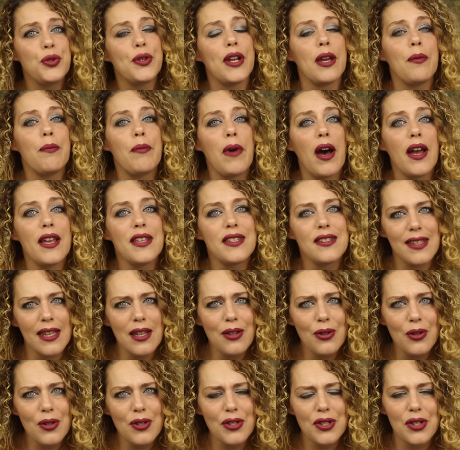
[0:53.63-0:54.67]
You can buy
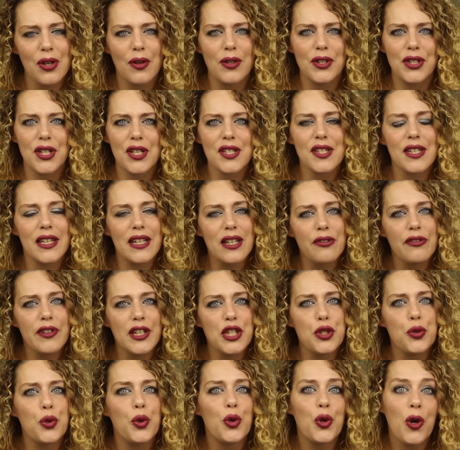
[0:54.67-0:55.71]
singles, so just
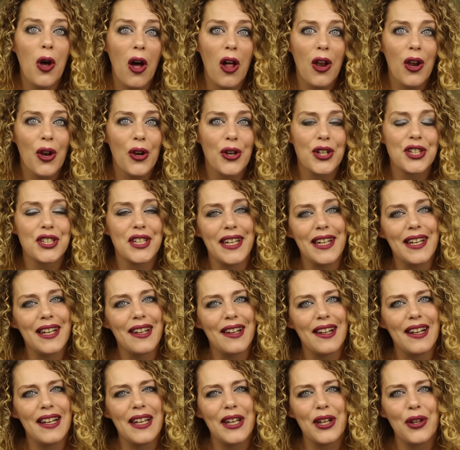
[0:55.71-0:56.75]
individual colors in
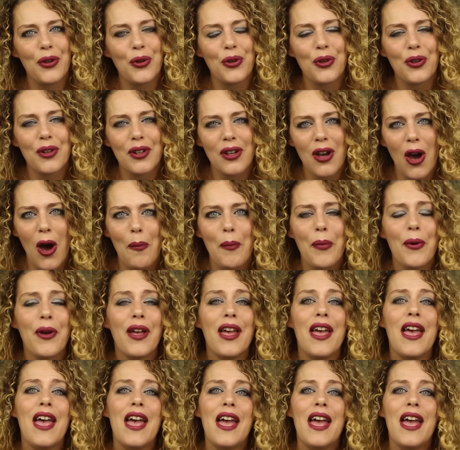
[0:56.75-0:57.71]
a little cup